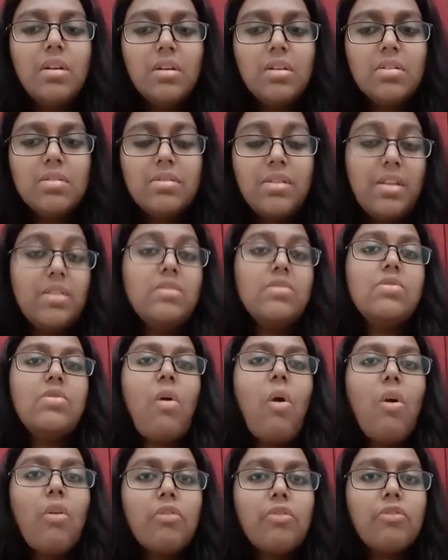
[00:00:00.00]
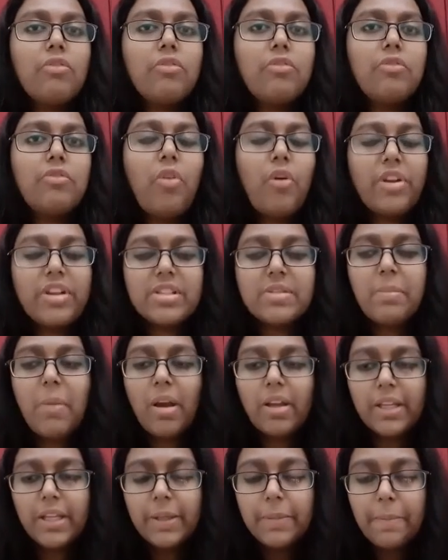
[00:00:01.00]
sense of forex
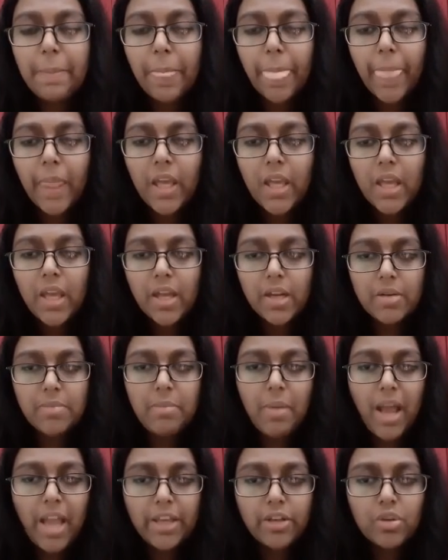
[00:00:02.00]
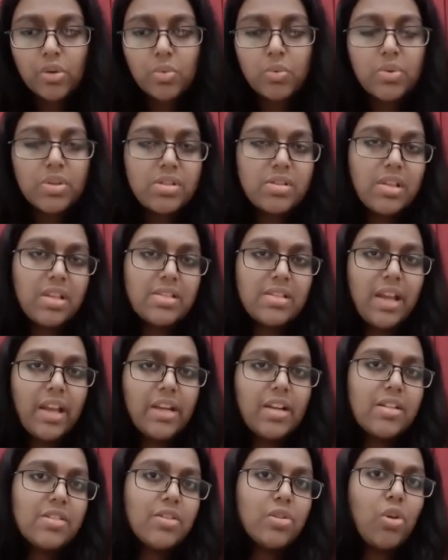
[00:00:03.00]
market. My group was
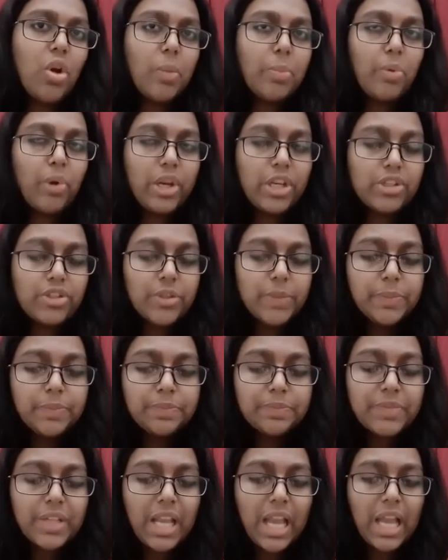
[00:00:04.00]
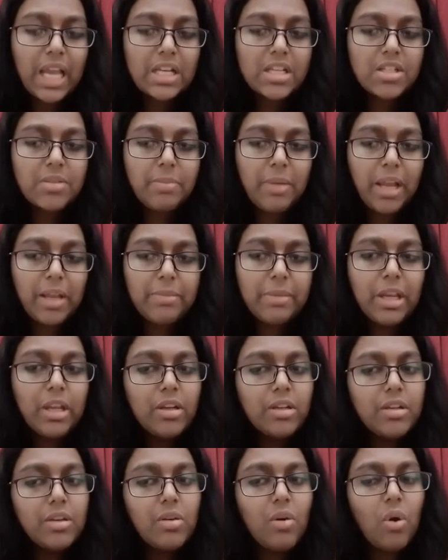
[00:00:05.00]
assigned as a corporation, and my
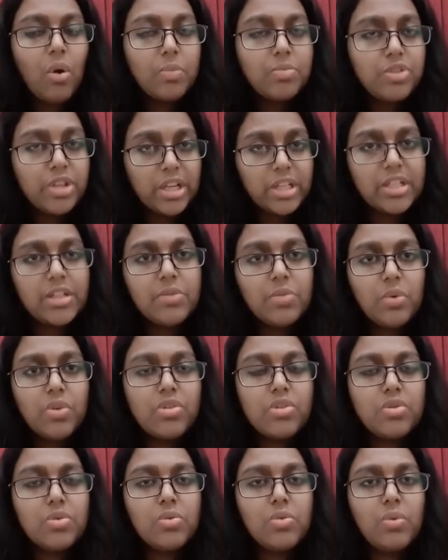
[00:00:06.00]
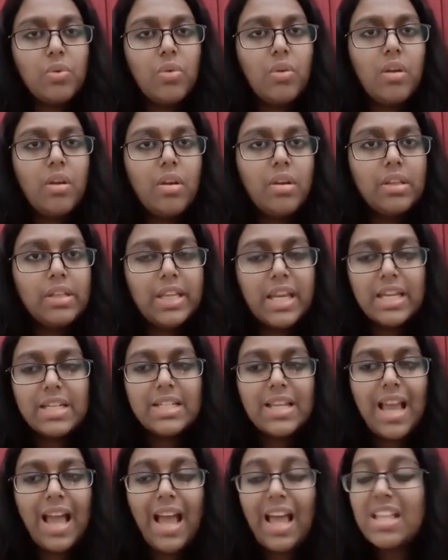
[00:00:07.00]
main objective was to
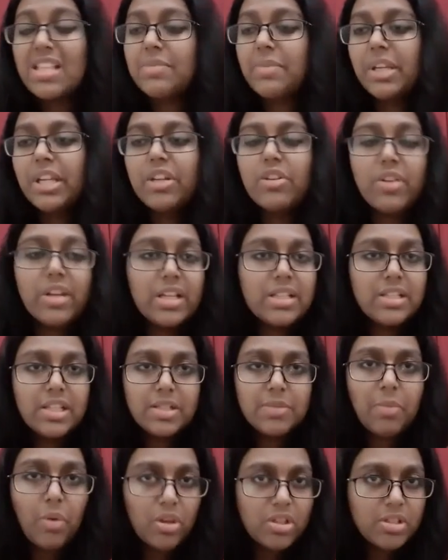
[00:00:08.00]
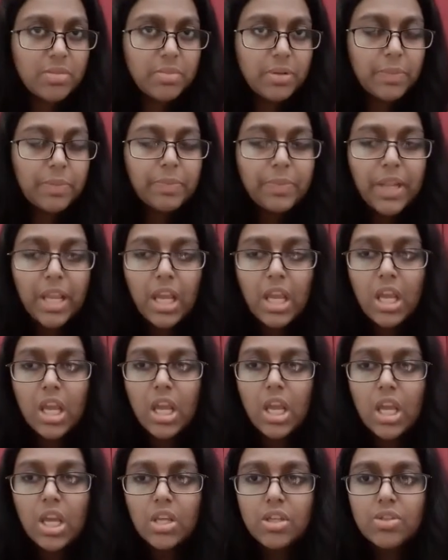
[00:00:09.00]
get as many trades as possible.
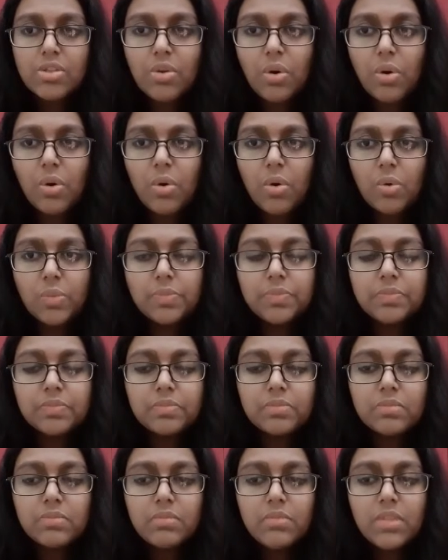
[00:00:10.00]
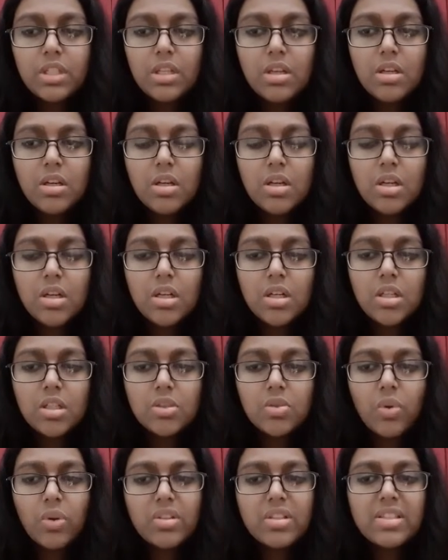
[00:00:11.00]
So
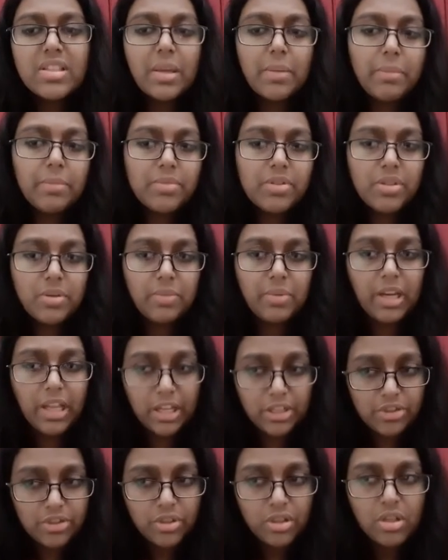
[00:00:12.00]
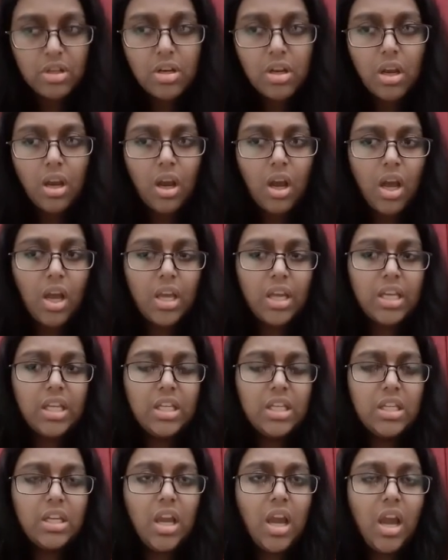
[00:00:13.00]
throughout the simulation,
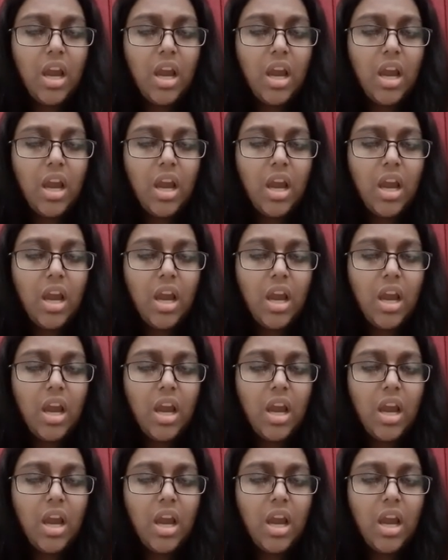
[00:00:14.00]
I